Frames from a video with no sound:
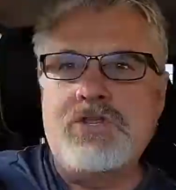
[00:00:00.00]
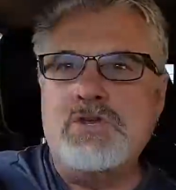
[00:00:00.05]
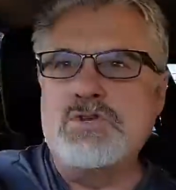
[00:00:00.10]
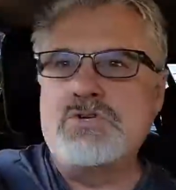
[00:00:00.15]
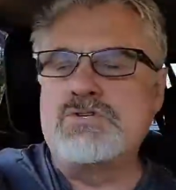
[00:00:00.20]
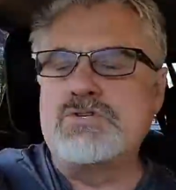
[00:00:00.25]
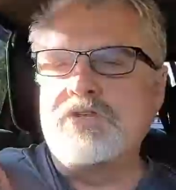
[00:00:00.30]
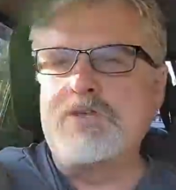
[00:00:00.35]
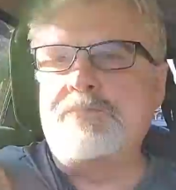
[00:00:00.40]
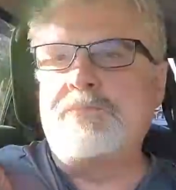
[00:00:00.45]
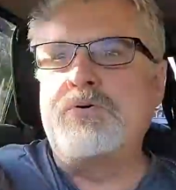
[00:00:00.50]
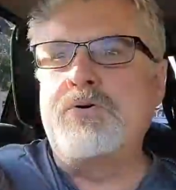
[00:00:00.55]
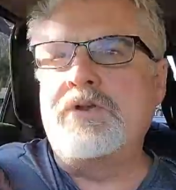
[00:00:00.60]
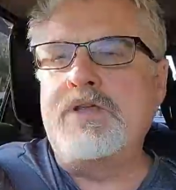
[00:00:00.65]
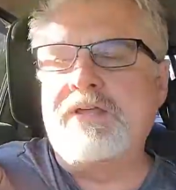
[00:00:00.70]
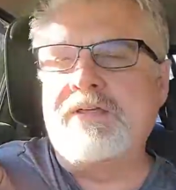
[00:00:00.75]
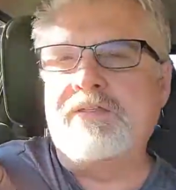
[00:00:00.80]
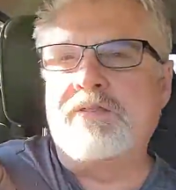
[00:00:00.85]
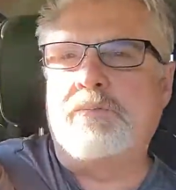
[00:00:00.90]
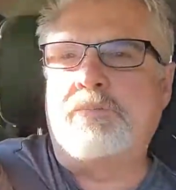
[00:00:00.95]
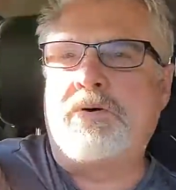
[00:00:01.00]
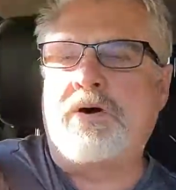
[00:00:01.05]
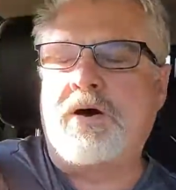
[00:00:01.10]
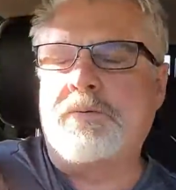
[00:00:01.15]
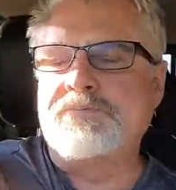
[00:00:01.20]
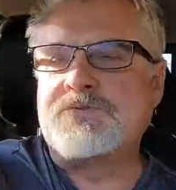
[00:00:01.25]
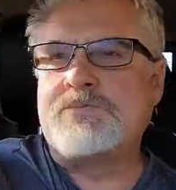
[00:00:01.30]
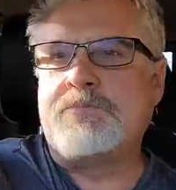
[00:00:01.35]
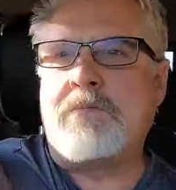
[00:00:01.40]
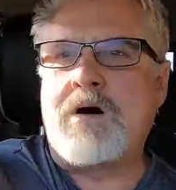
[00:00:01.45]
usually put in the
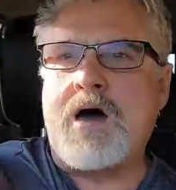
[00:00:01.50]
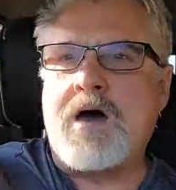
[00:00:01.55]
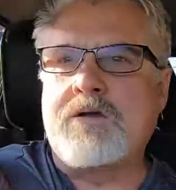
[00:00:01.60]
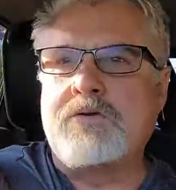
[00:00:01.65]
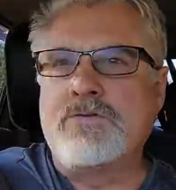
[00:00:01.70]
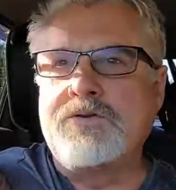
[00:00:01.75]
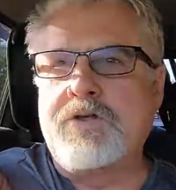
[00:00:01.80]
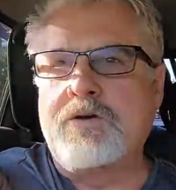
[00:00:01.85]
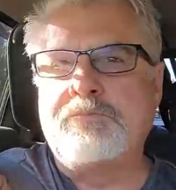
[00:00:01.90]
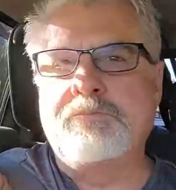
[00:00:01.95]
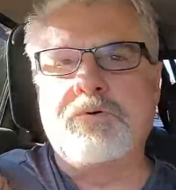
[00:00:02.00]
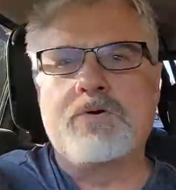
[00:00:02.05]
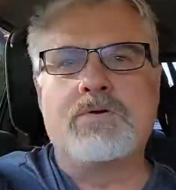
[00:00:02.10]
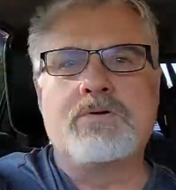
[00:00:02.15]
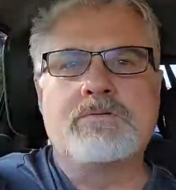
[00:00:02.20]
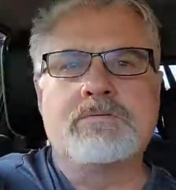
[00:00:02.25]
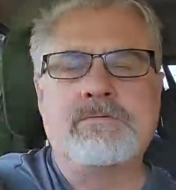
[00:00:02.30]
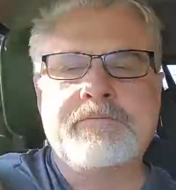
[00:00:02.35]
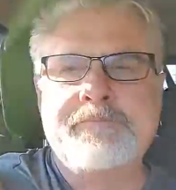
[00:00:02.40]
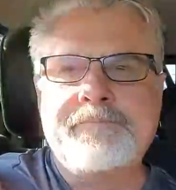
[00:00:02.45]
pump's model number